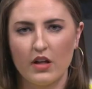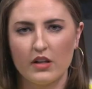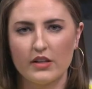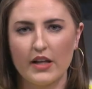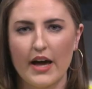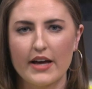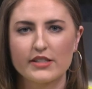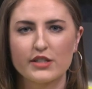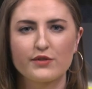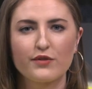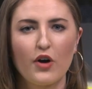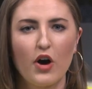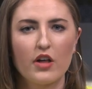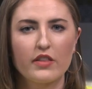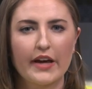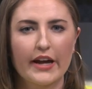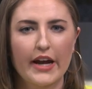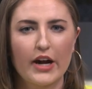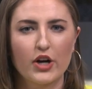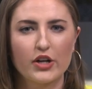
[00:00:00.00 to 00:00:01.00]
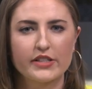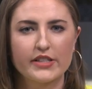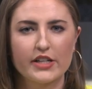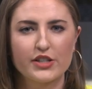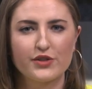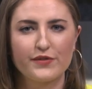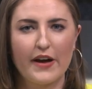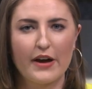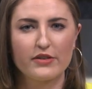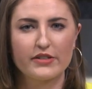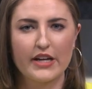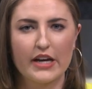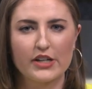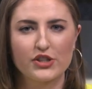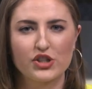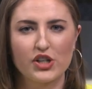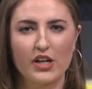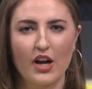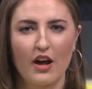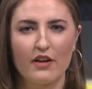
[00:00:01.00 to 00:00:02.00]
Last fall, the Heritage
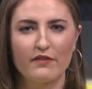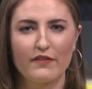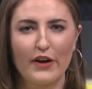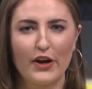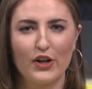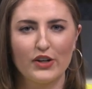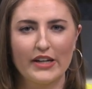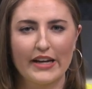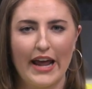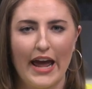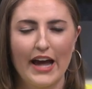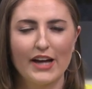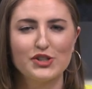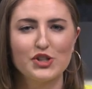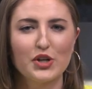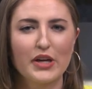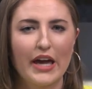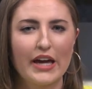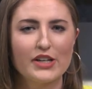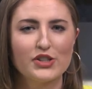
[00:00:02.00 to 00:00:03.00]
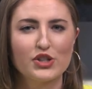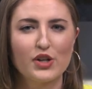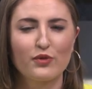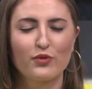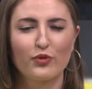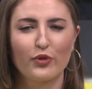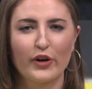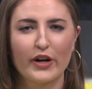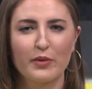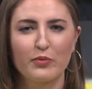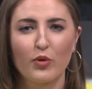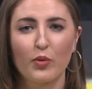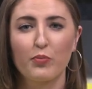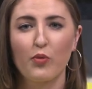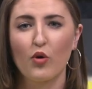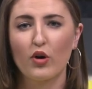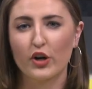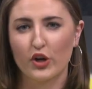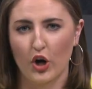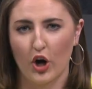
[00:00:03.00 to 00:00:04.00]
Foundation unveiled an Education Freedom
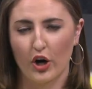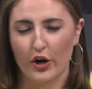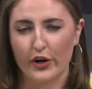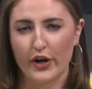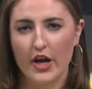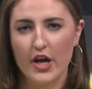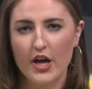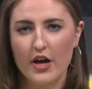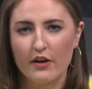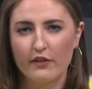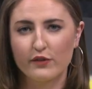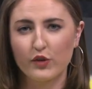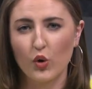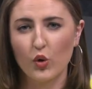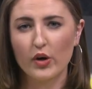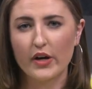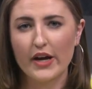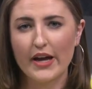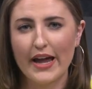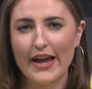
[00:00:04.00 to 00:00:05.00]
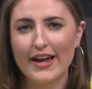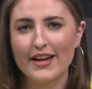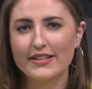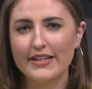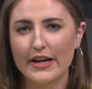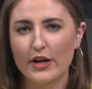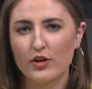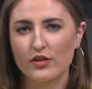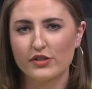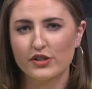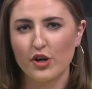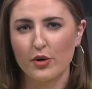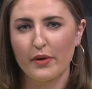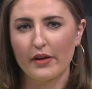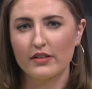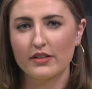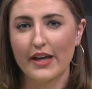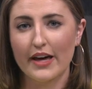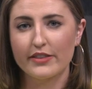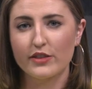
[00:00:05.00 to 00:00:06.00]
Report Card. Florida and Arizona
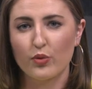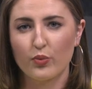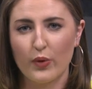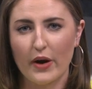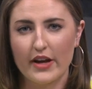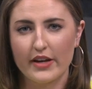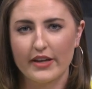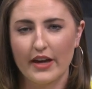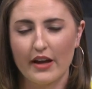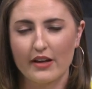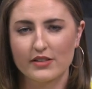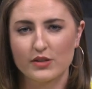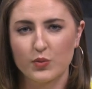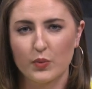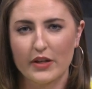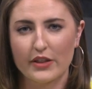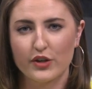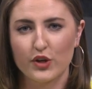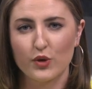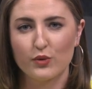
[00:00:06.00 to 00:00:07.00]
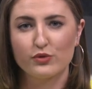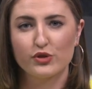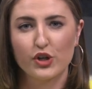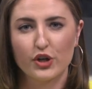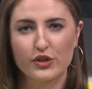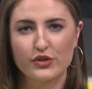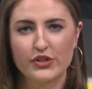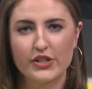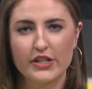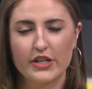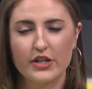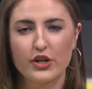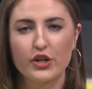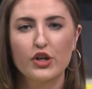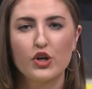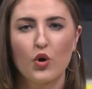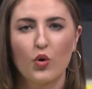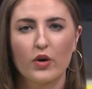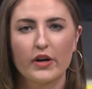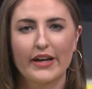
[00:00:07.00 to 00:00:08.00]
led the rankings, with New Jersey, New
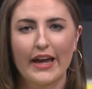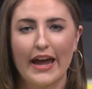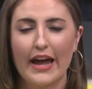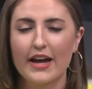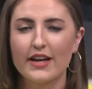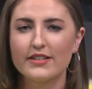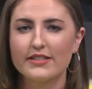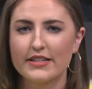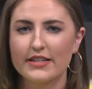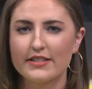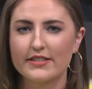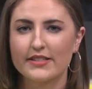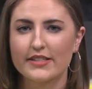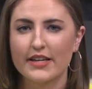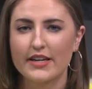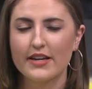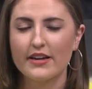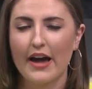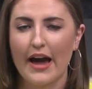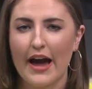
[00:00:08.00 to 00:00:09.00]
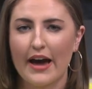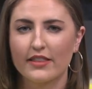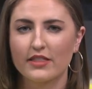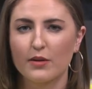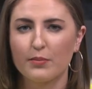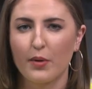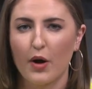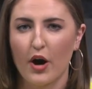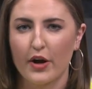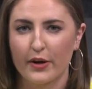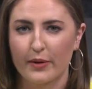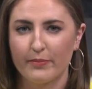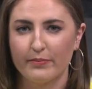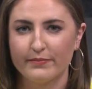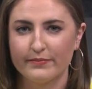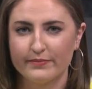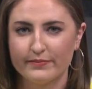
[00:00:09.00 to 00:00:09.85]
York, and D.C. at the bottom.